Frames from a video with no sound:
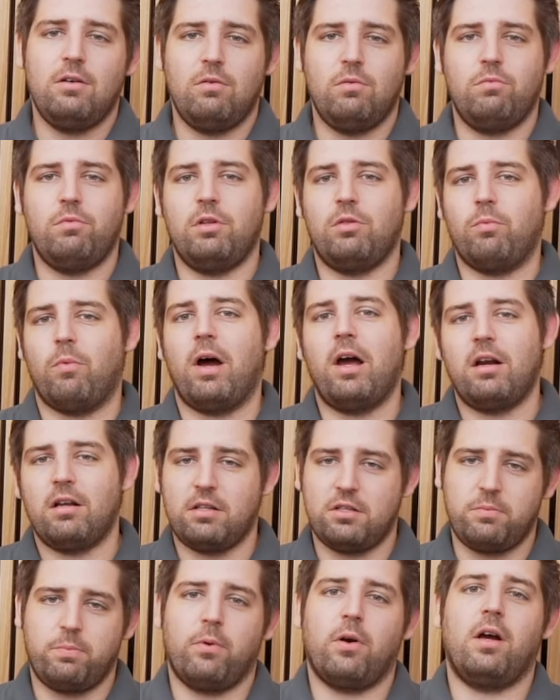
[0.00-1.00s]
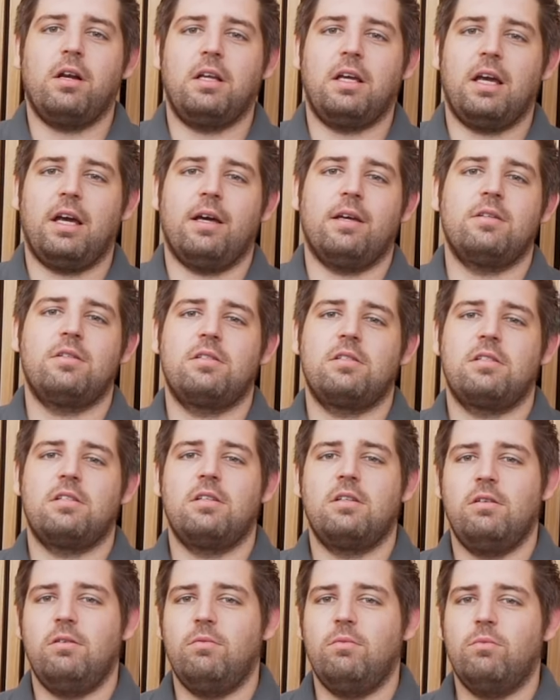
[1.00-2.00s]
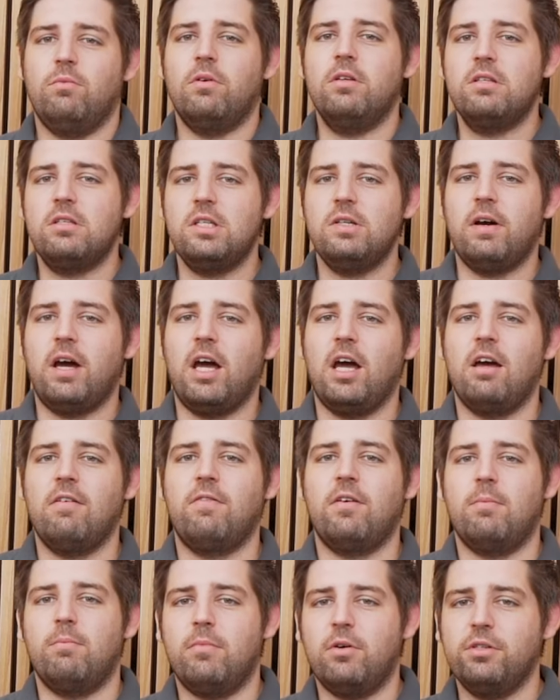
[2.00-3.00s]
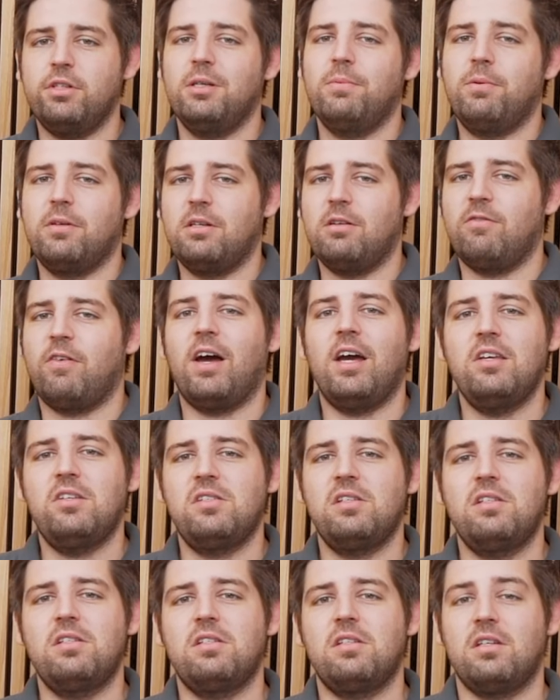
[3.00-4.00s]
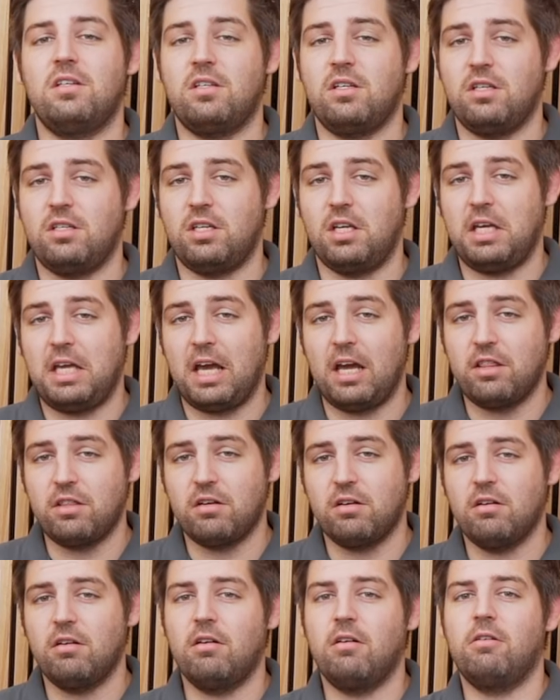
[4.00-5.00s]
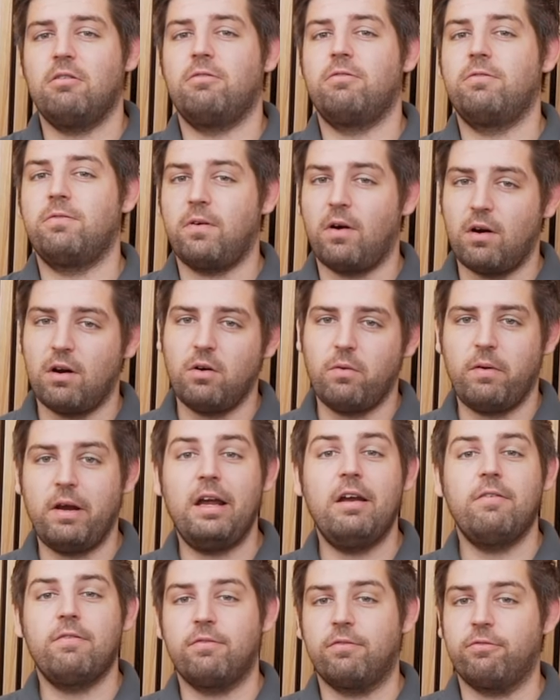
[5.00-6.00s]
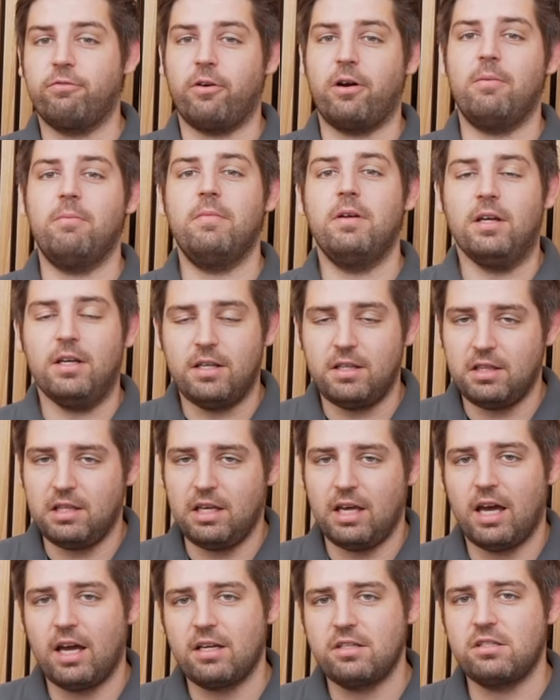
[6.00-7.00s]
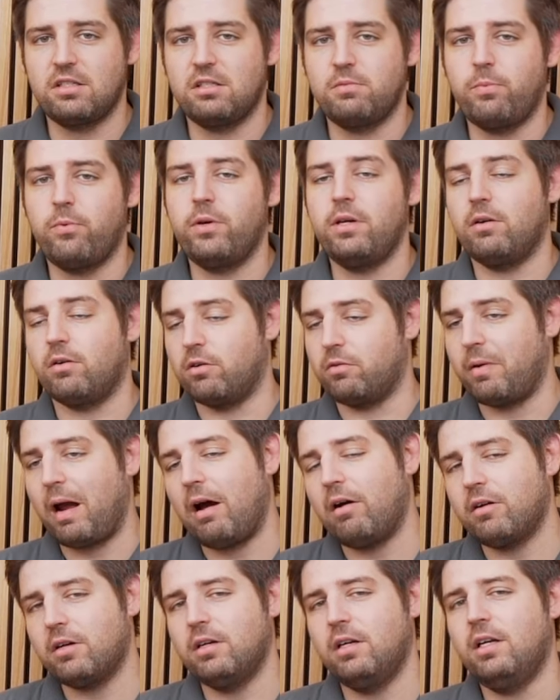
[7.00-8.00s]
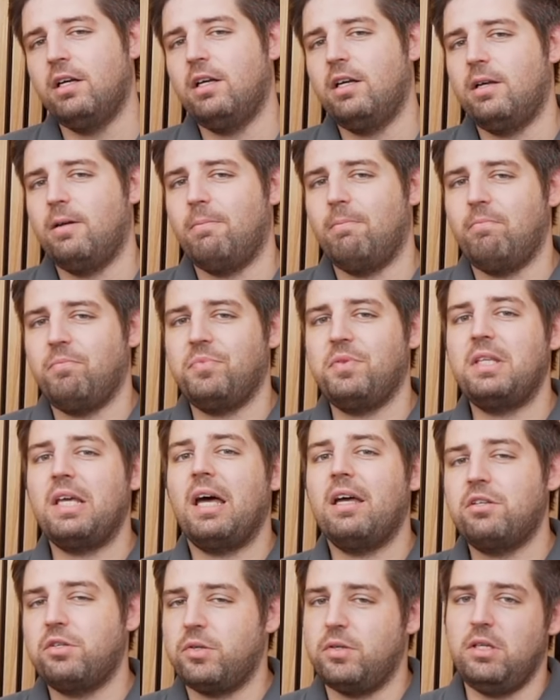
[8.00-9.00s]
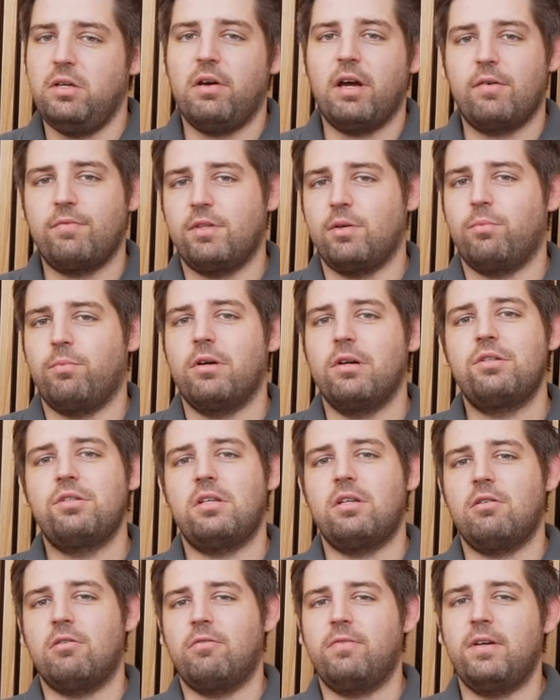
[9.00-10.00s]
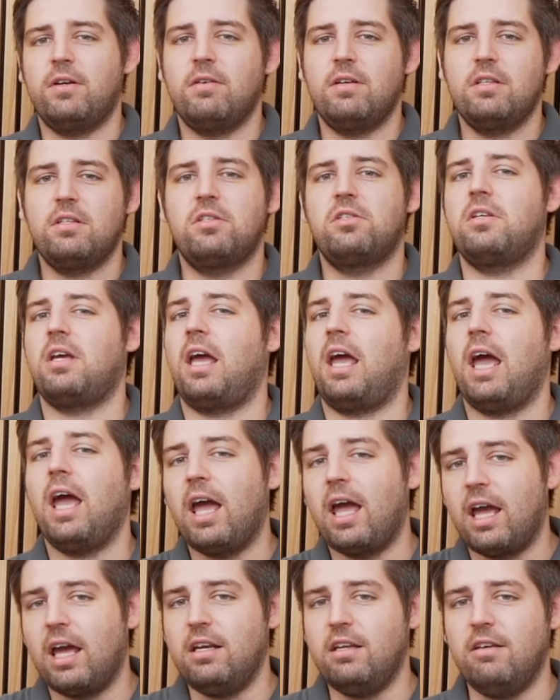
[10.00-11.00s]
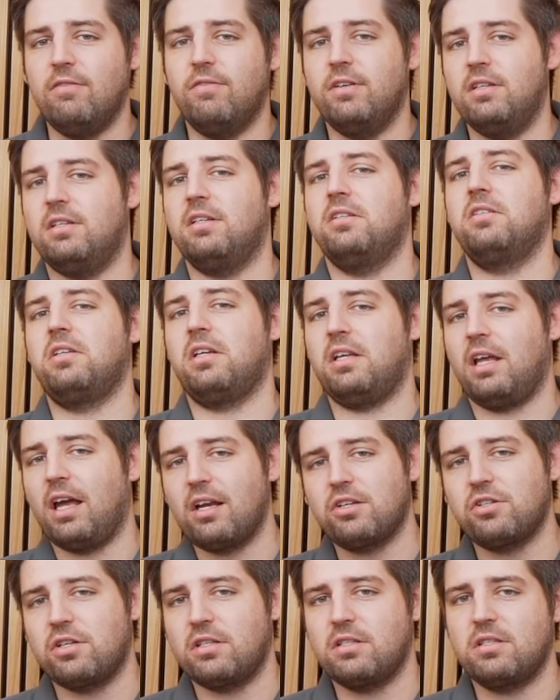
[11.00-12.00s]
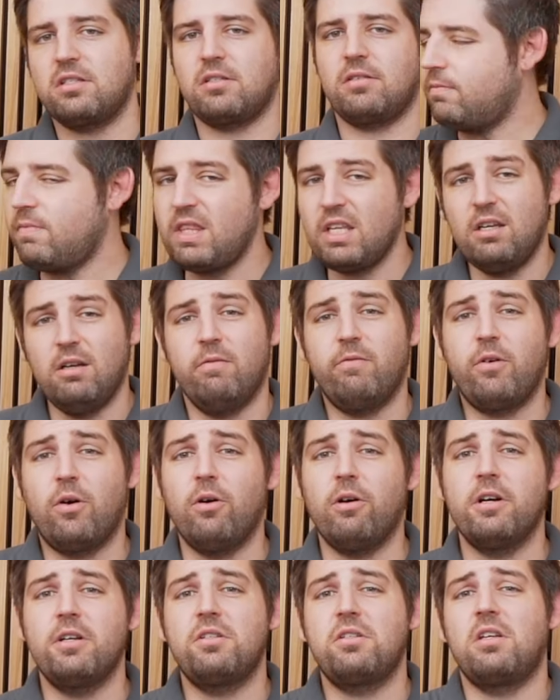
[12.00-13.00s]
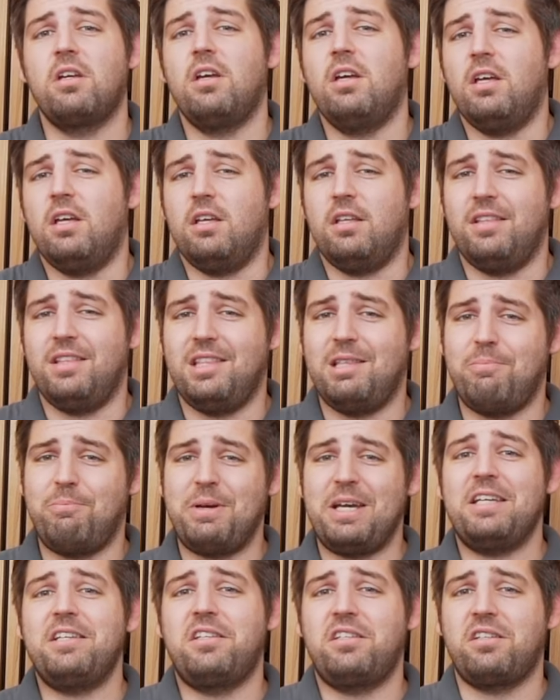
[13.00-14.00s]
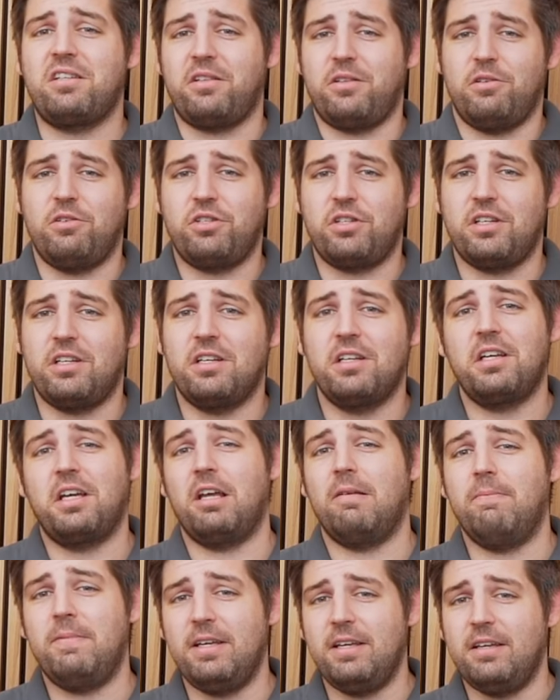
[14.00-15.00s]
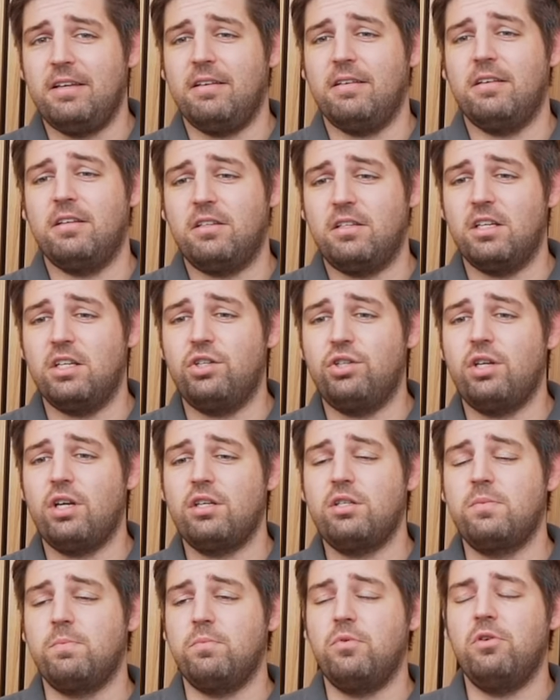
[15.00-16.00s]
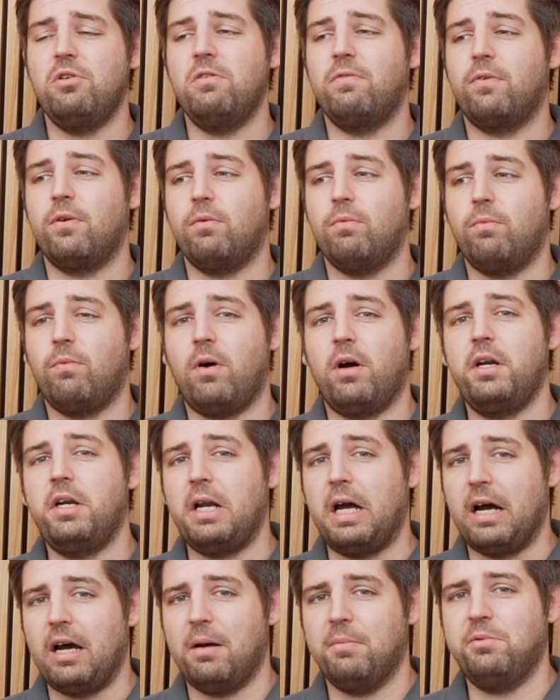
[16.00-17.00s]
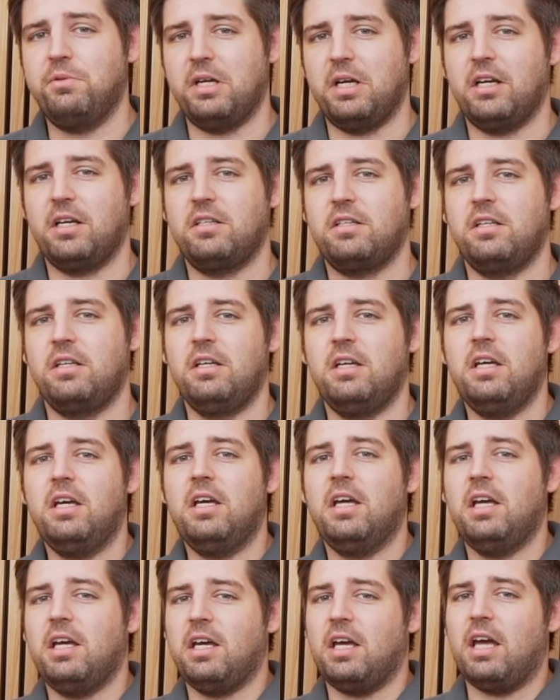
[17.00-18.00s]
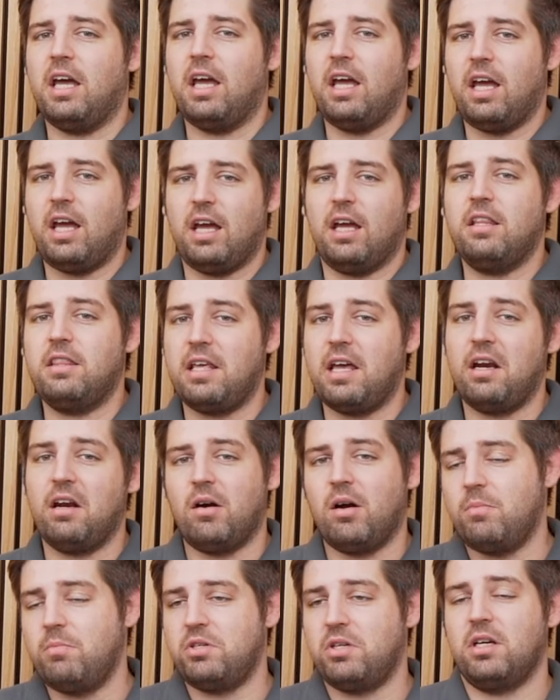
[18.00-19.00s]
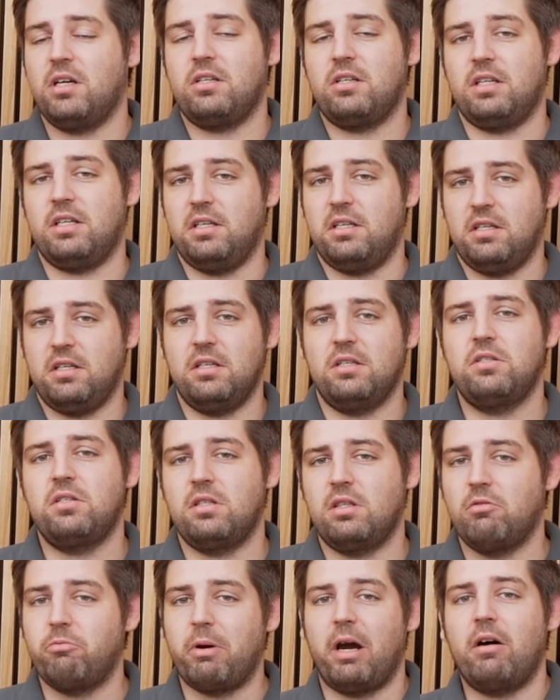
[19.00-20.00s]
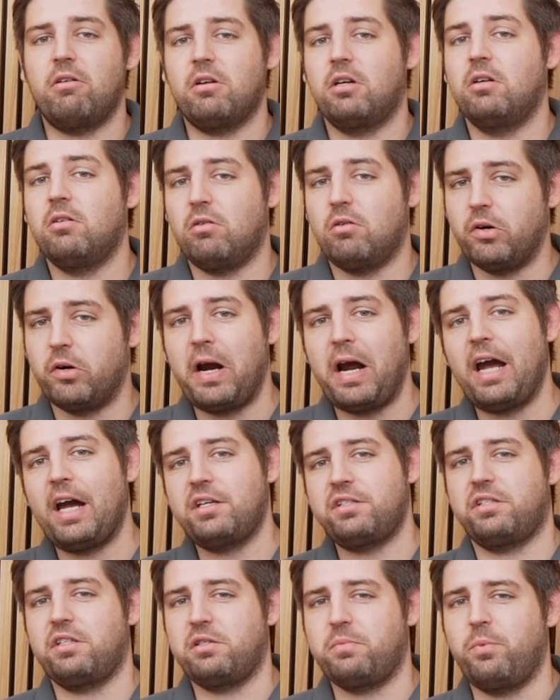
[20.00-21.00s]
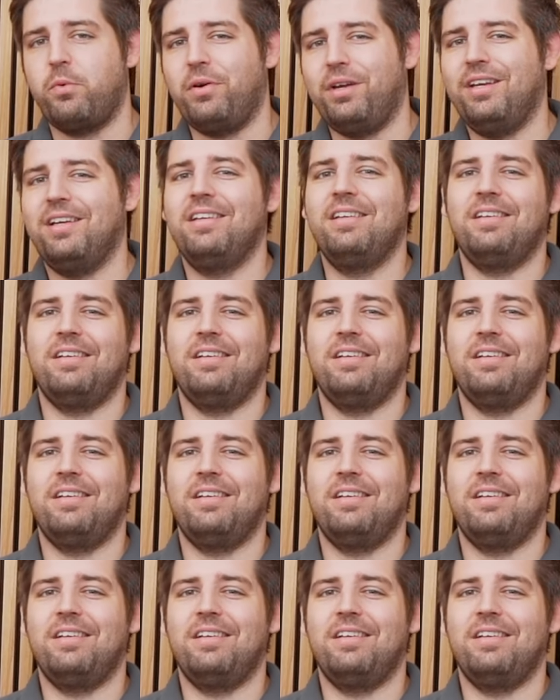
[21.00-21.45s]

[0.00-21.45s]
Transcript: with wireless broadcasts. Once you have multiple devices together far away from the access point or router, that's when you have the worst interference and even disconnections. Of course, the best solution can be to just move one object, and that object is the router or access point.